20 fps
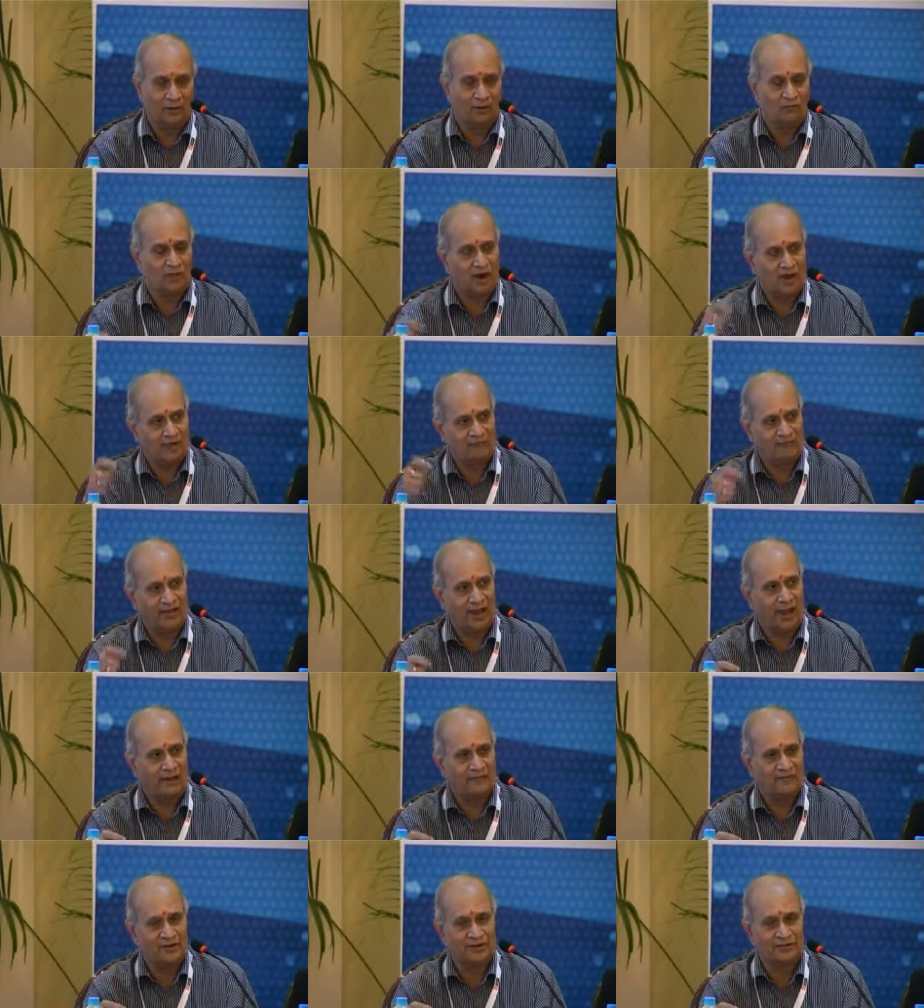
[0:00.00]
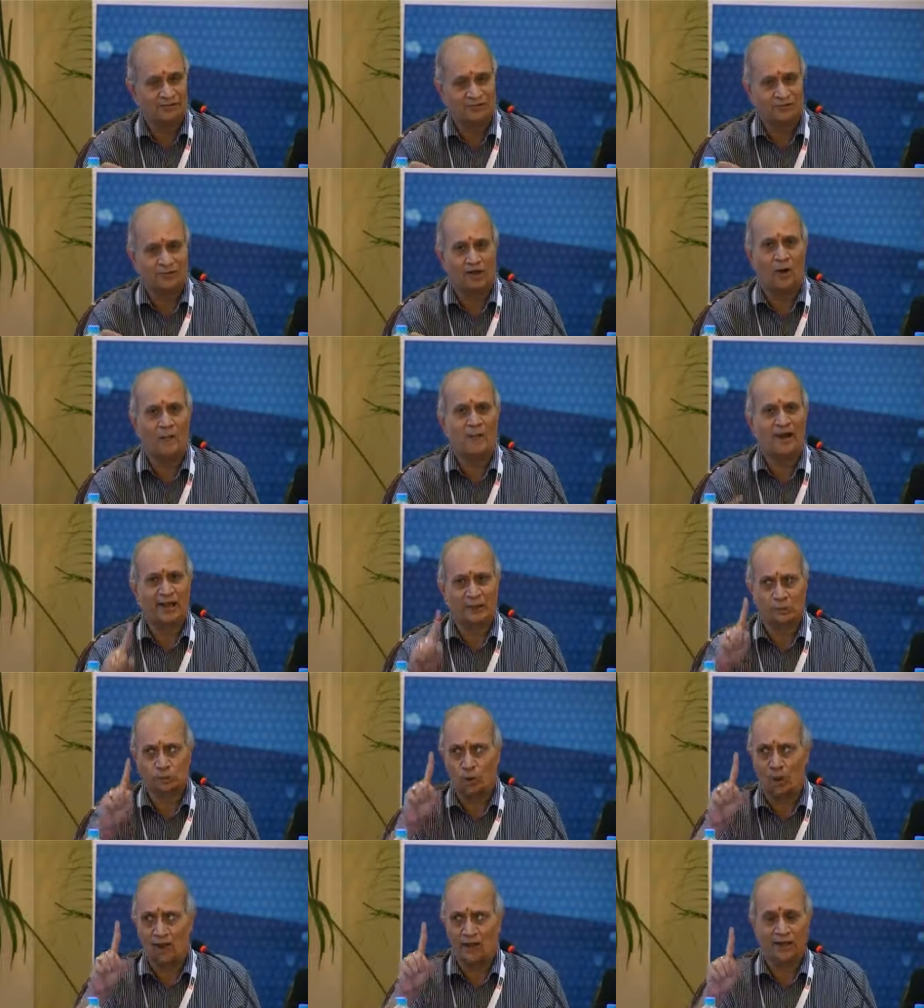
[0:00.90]
What we have is government
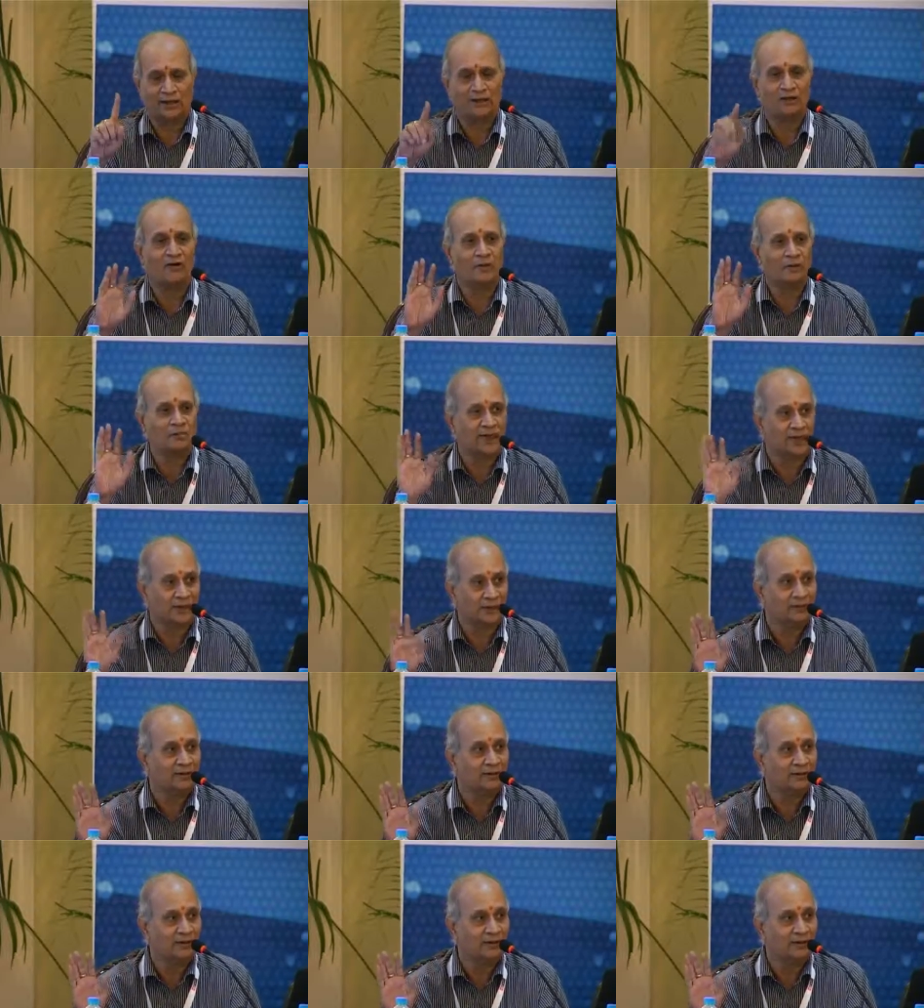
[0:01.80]
as one in the website.